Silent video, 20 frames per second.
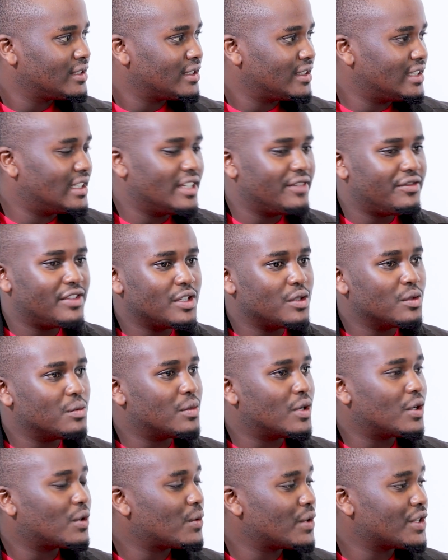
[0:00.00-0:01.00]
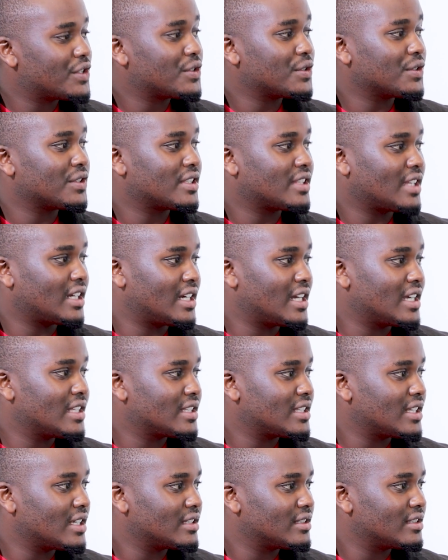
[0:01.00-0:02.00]
leaving you more questions than
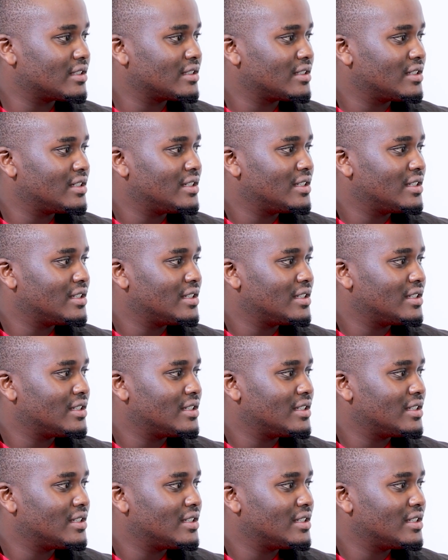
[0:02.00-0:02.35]
answers.